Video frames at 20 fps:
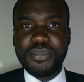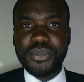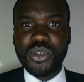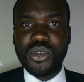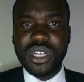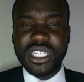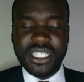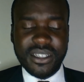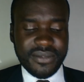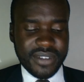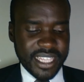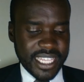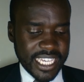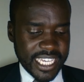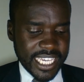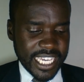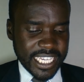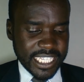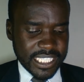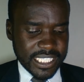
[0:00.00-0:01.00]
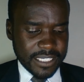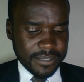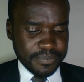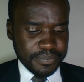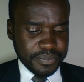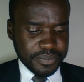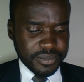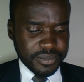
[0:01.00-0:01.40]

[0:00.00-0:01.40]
whatever the case.